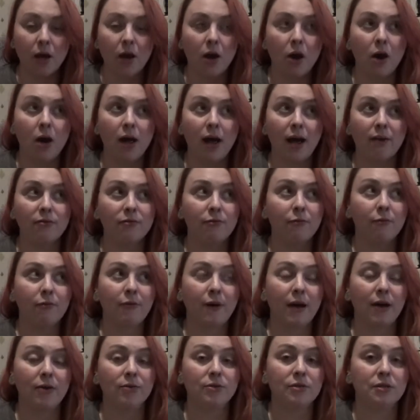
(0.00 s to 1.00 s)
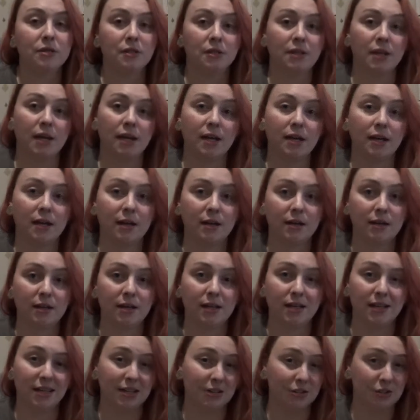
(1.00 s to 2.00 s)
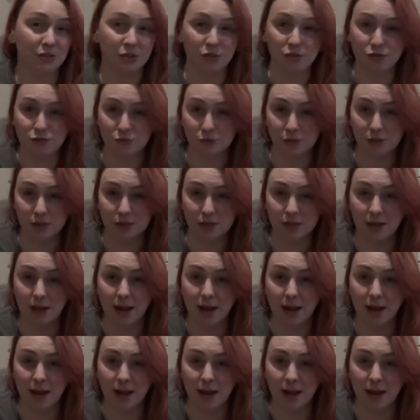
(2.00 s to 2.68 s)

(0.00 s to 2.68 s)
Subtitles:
I haven't found that it has destroyed